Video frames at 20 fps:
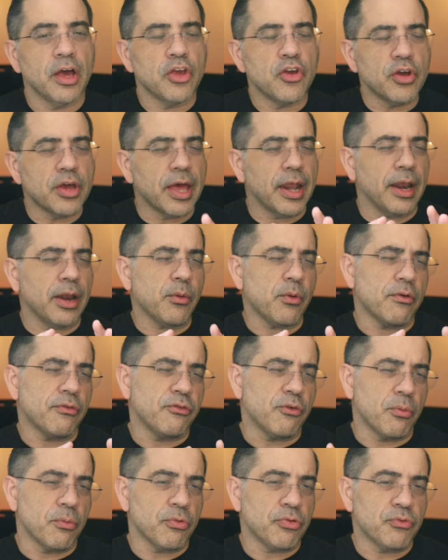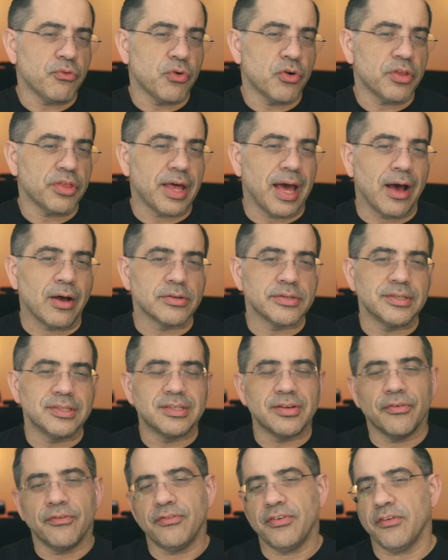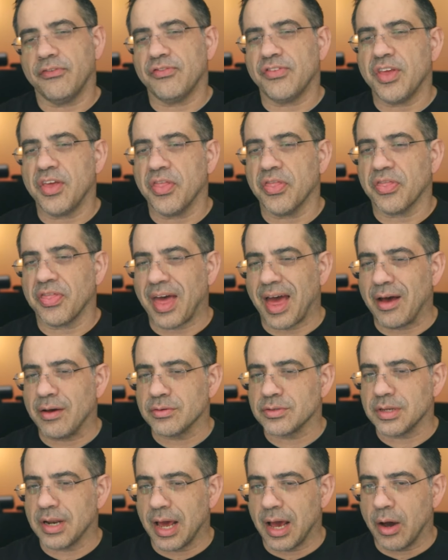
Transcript: you get anywhere from 4,000 to 15,000